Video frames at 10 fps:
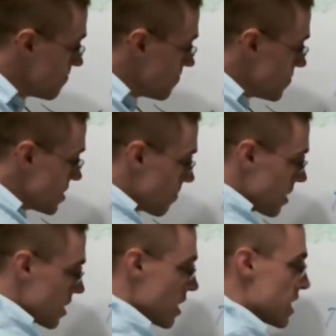
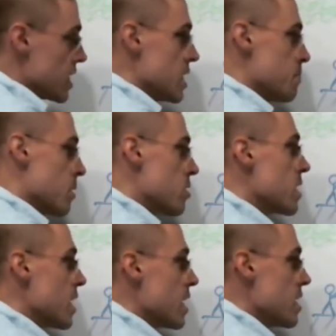something like, part
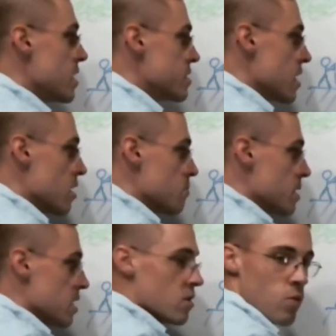A, tell
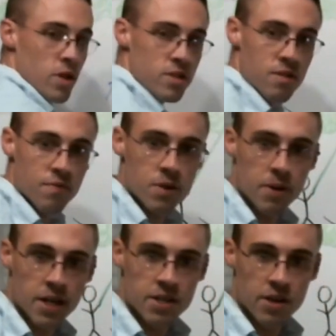me what is the free
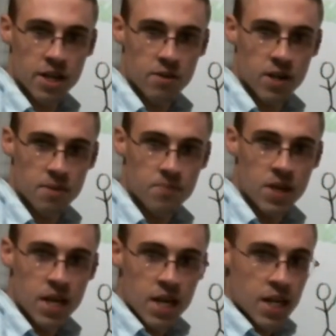body diagram.
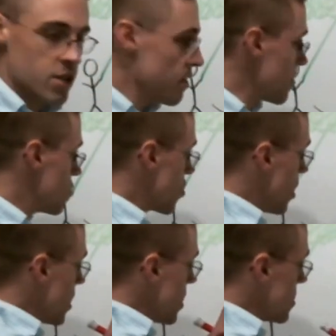And you have to draw
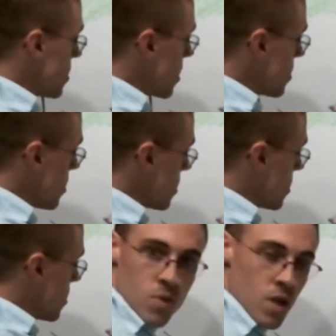it exactly like
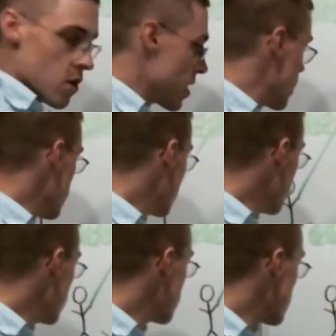this. Okay, let's
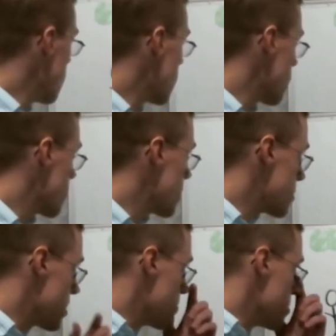do some other
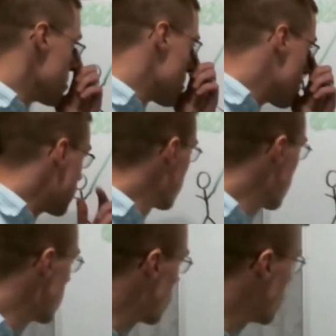examples.
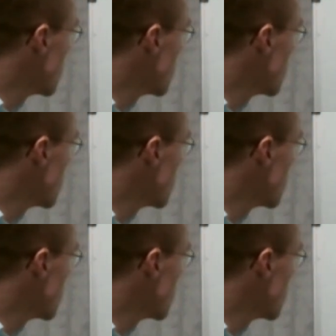So,